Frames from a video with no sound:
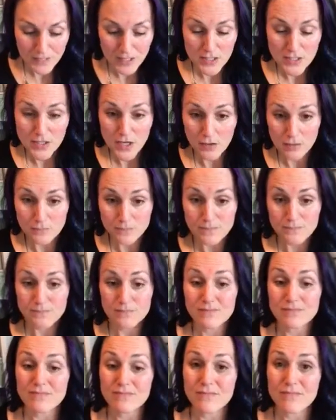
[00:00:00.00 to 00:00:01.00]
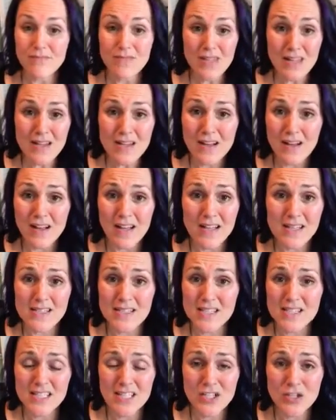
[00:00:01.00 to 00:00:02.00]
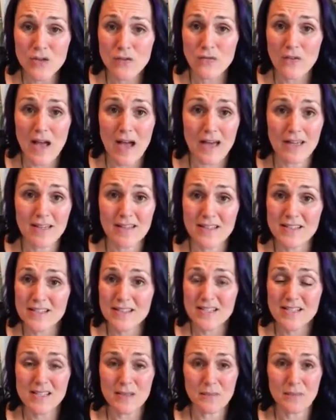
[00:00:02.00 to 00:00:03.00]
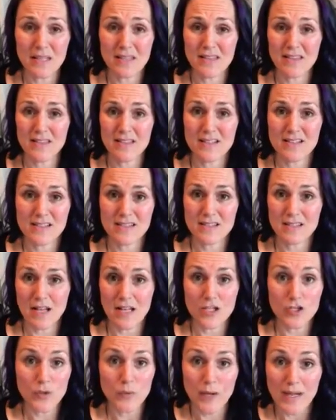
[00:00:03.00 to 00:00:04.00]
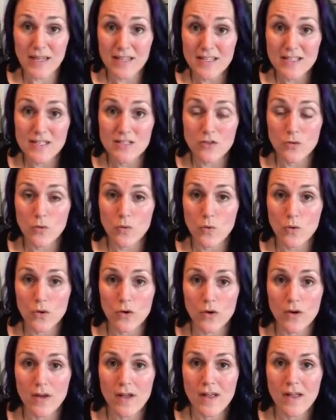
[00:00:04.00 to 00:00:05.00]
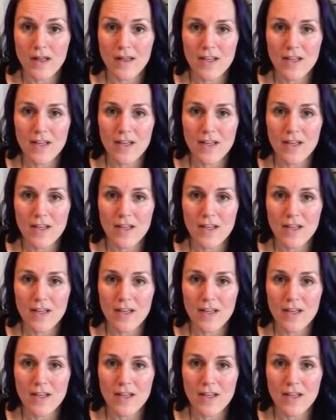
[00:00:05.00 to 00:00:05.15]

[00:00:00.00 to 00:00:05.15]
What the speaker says: So is this a new fad? Is this something that's a trend, or,